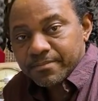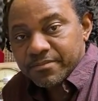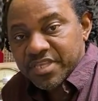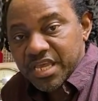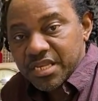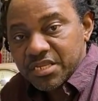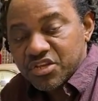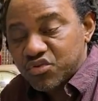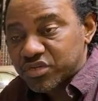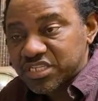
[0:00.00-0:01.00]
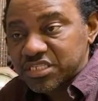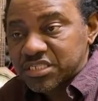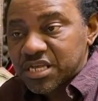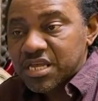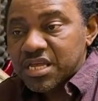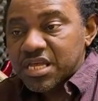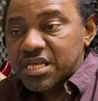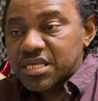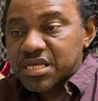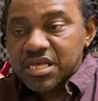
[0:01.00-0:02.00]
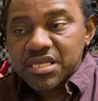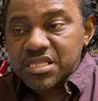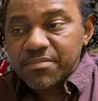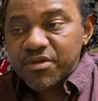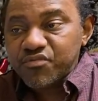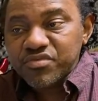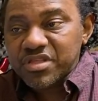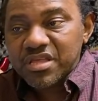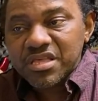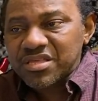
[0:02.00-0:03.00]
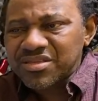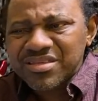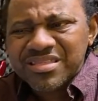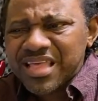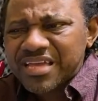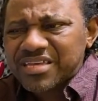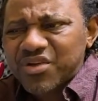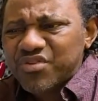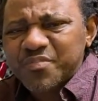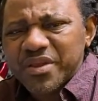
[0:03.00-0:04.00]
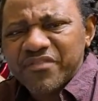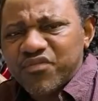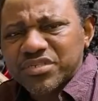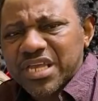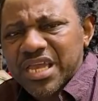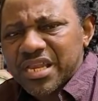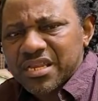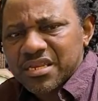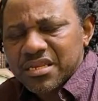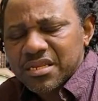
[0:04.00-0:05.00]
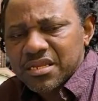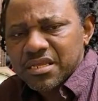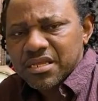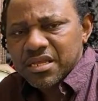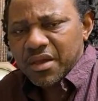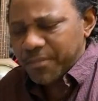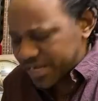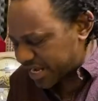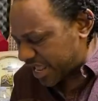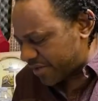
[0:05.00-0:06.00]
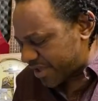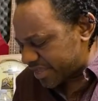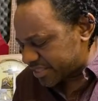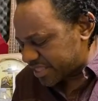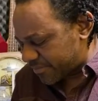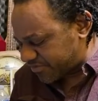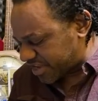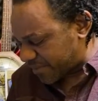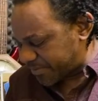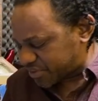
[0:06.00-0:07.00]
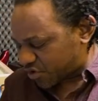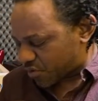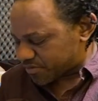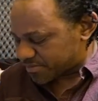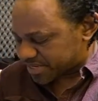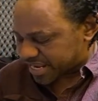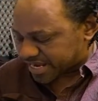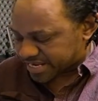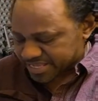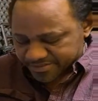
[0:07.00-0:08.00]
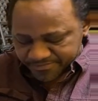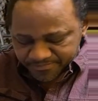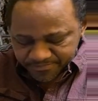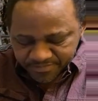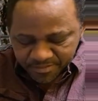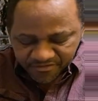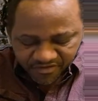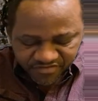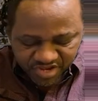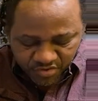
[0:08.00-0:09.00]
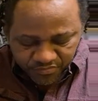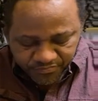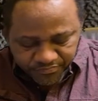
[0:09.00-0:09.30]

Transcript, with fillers: See? You notice? Eh, them no, eh, it's like you know respect the force again. Man, alright. Them send a picture, come give me the other day. Them have a video.